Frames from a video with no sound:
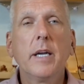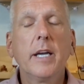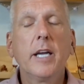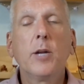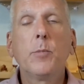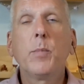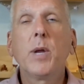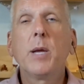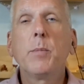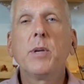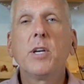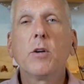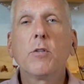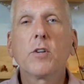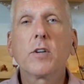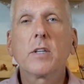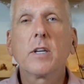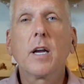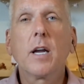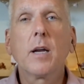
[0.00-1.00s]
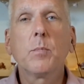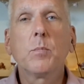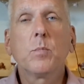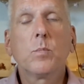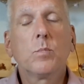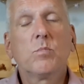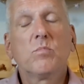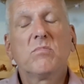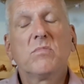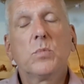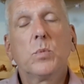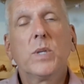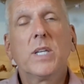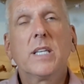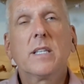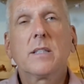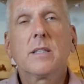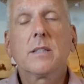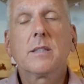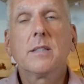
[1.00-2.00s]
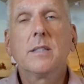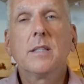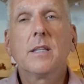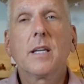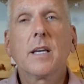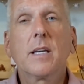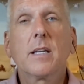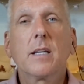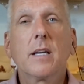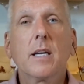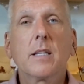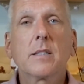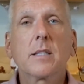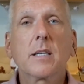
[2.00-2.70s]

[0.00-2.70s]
And maybe over time, we get to see that.